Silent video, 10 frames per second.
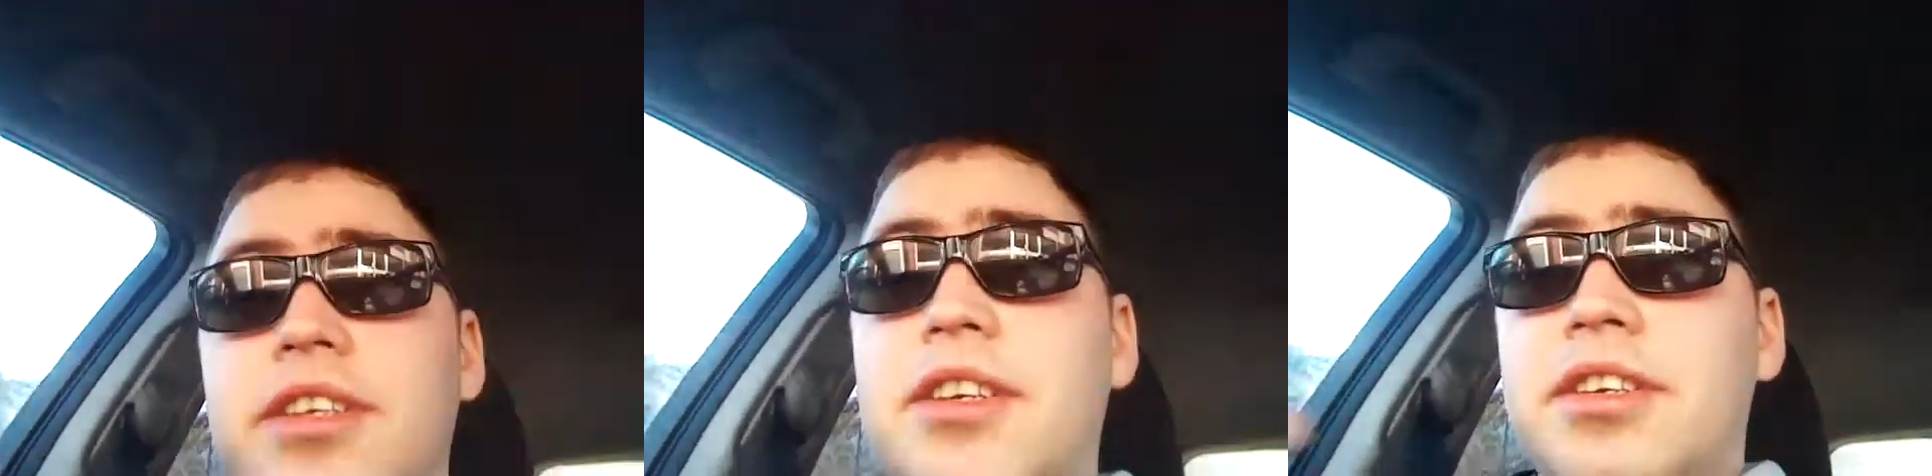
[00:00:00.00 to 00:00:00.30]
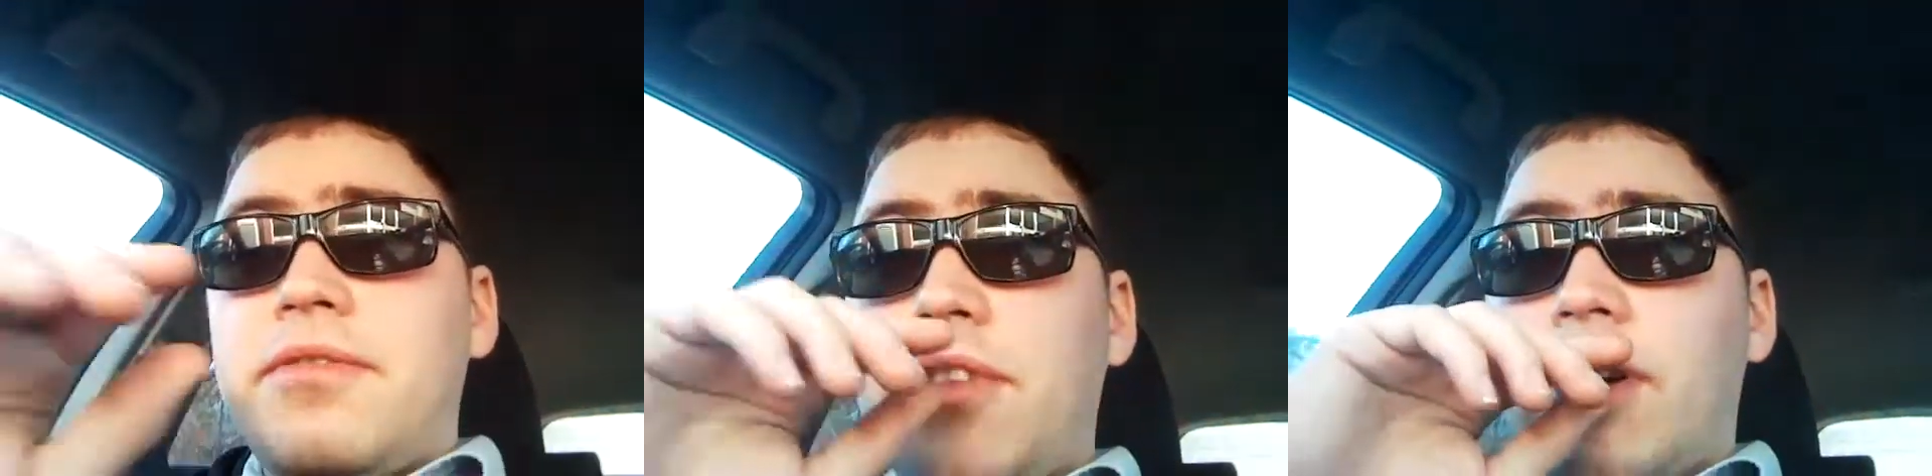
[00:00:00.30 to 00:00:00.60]
a
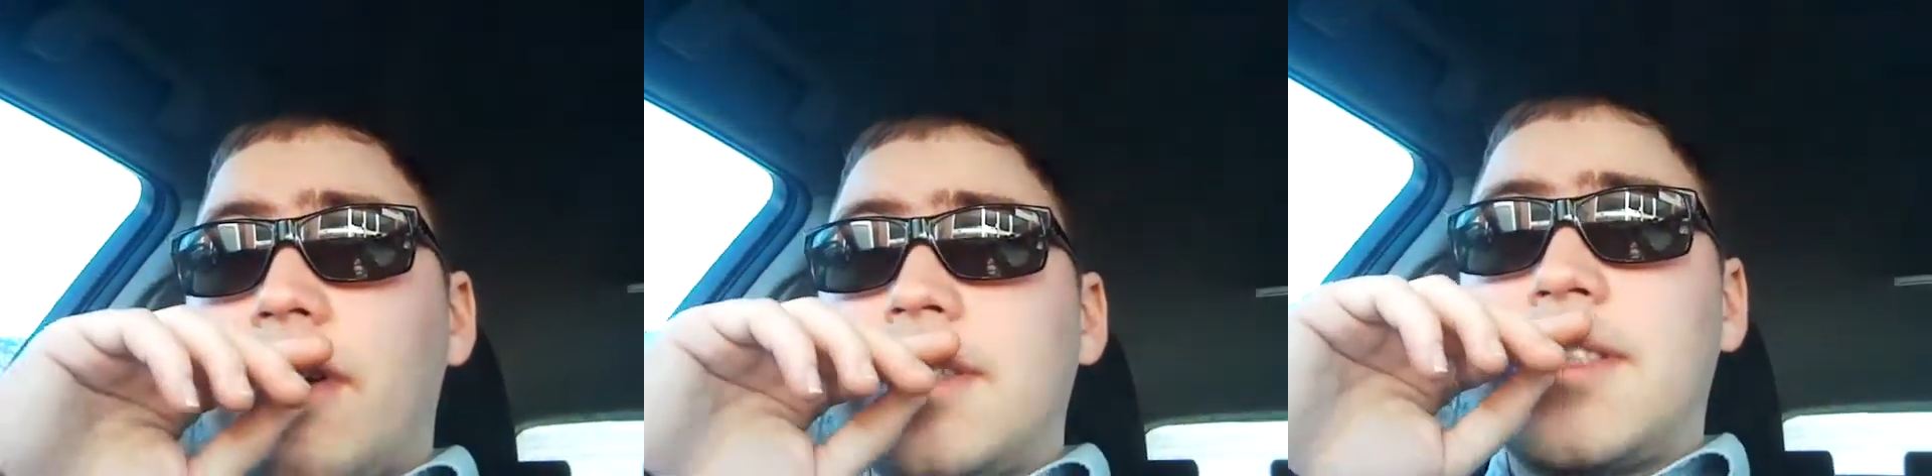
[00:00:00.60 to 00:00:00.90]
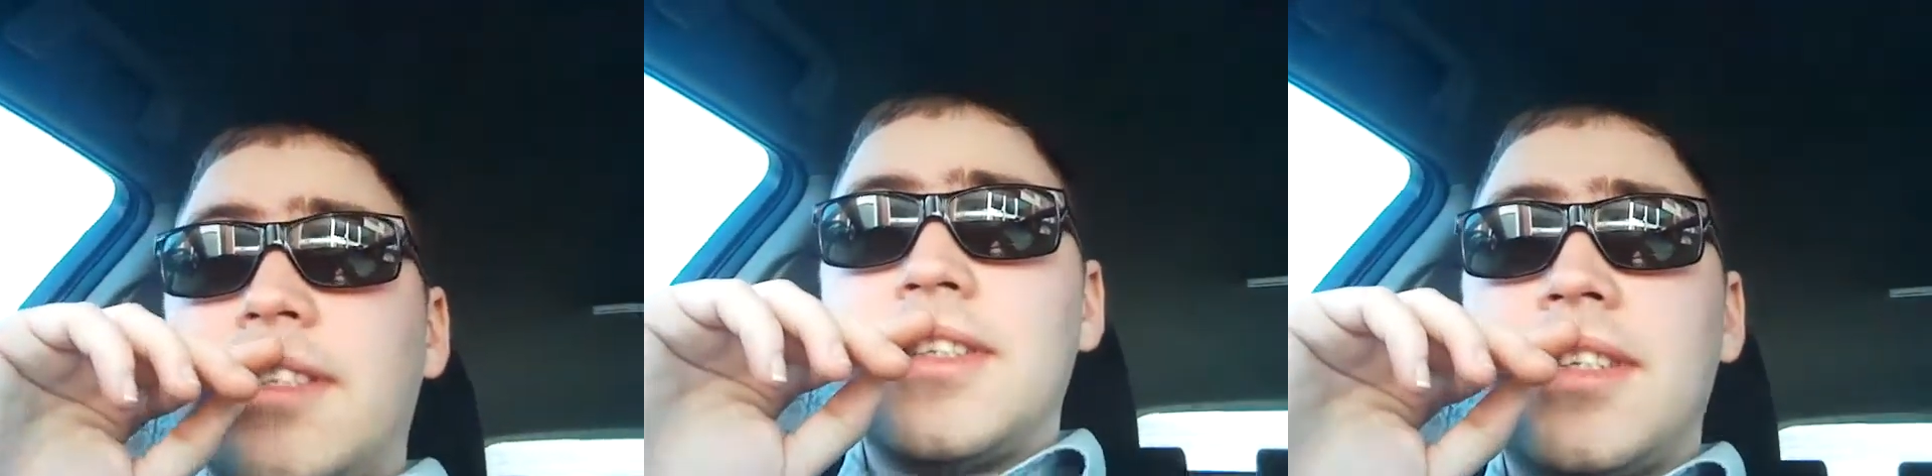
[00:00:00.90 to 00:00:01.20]
year of
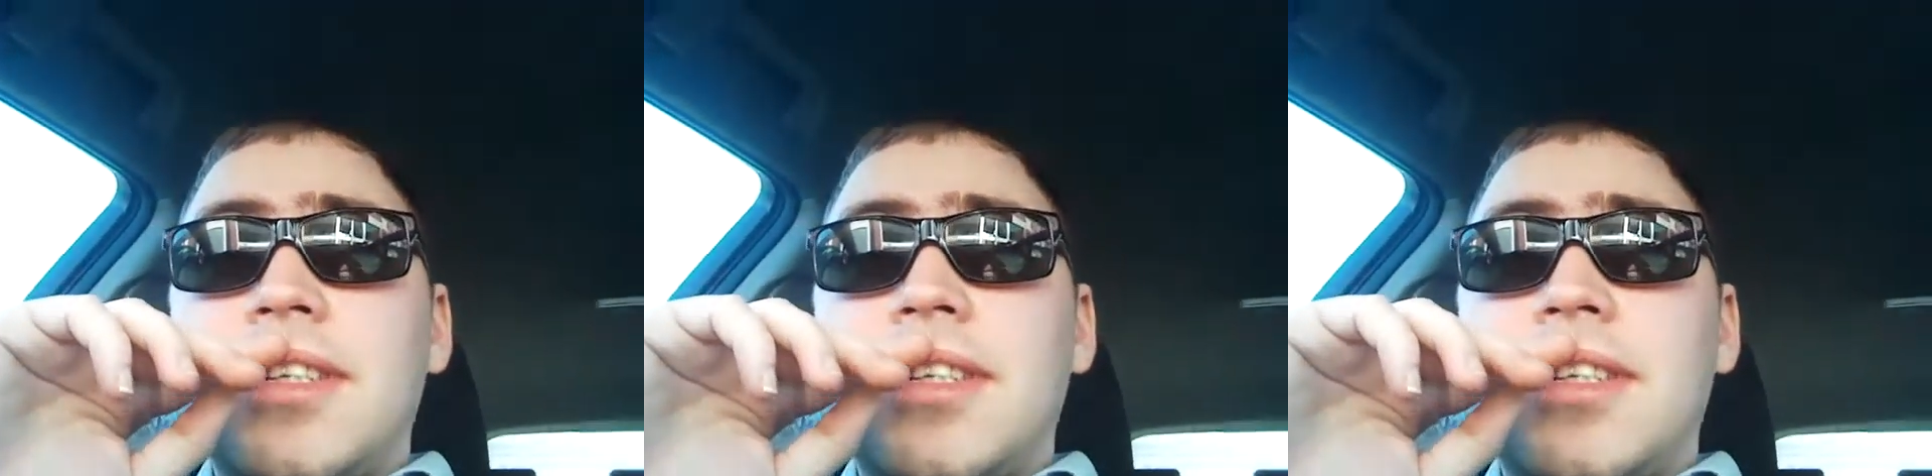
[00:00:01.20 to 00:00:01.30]
vlogs.